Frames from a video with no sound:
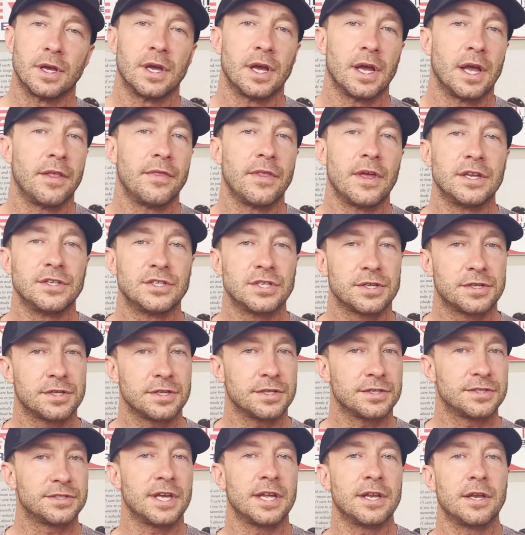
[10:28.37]
And then
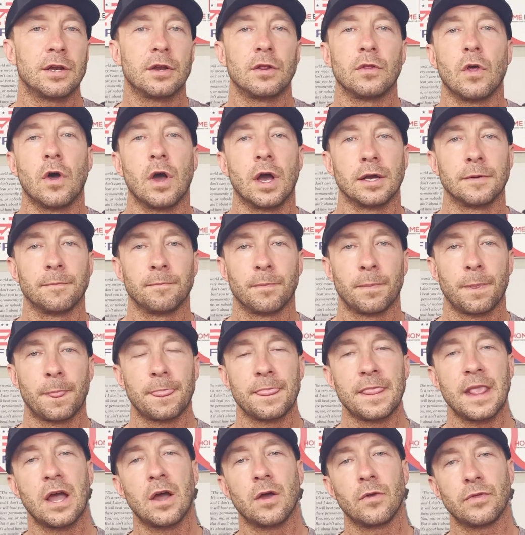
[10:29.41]
just send it along.
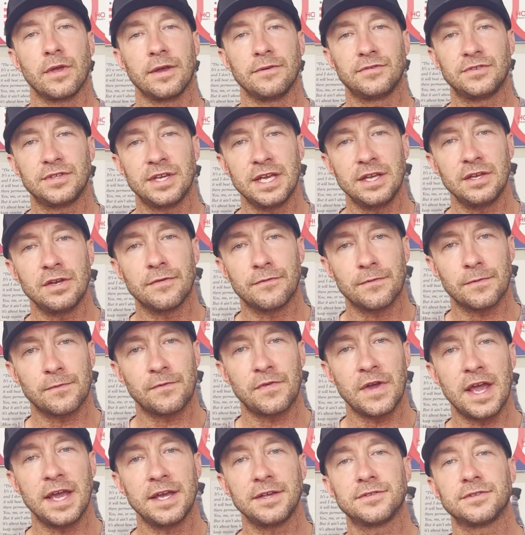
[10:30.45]
Now they've seen your
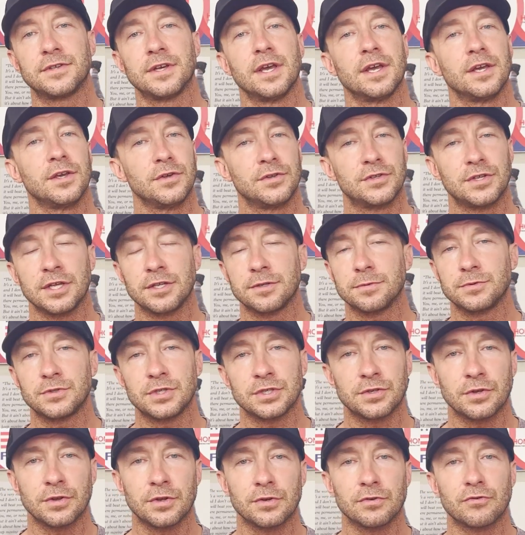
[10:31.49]
face. You sent them
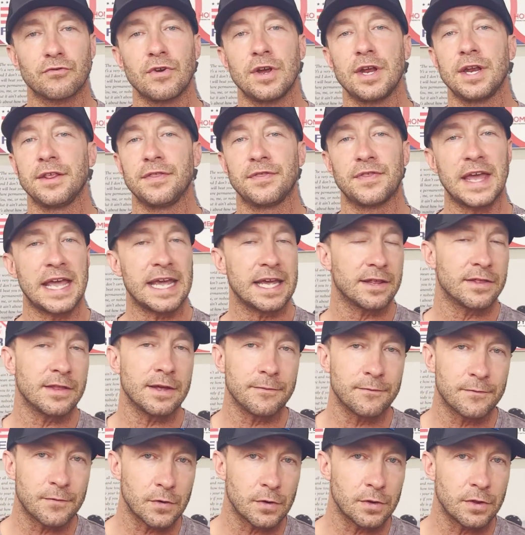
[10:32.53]
just a little greeting, thanking
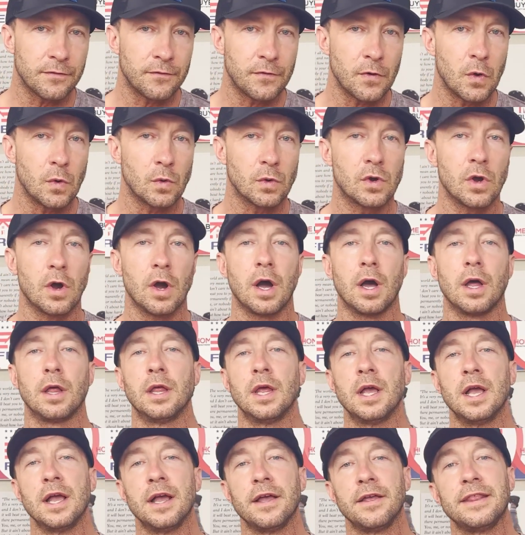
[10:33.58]
them for the phone call.
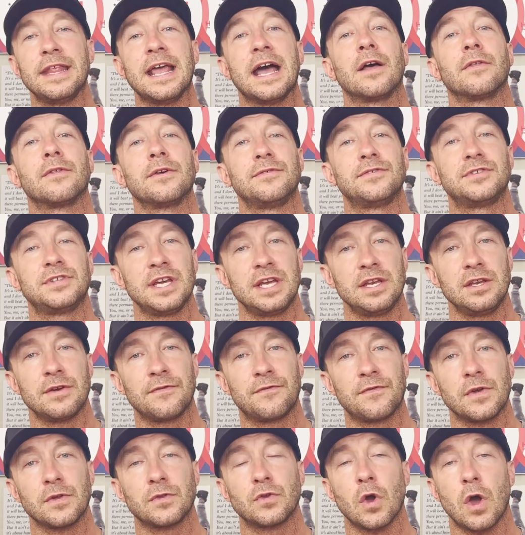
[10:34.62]
Now they've seen you
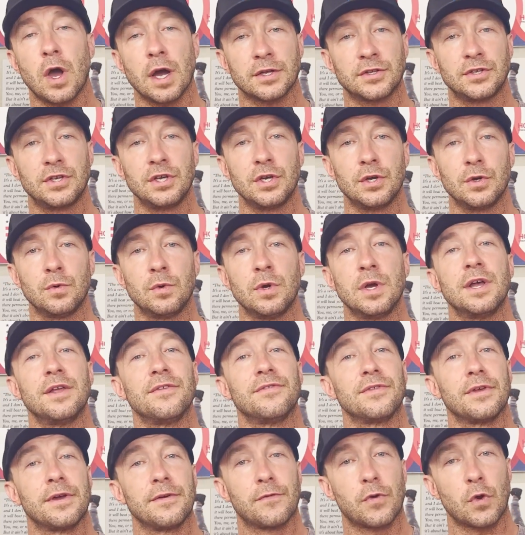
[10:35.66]
talk to you.
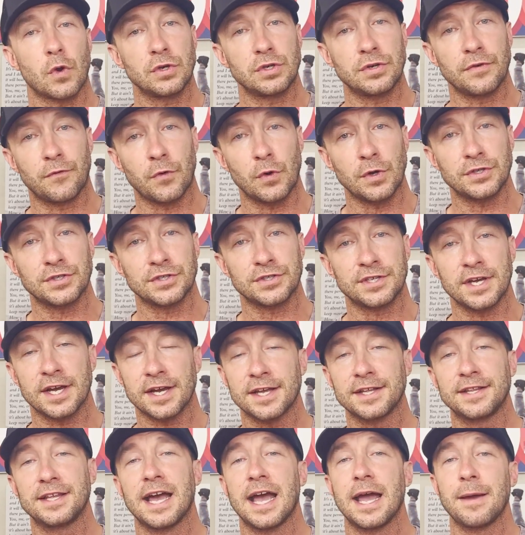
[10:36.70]
They've heard your voice a
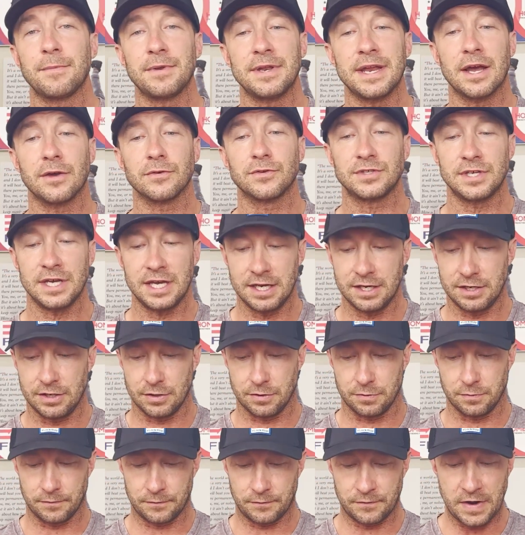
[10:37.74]
second time. Now seeing
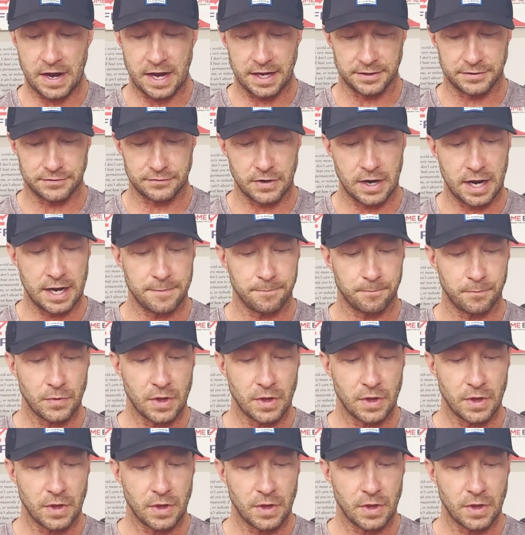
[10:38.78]
you face, right?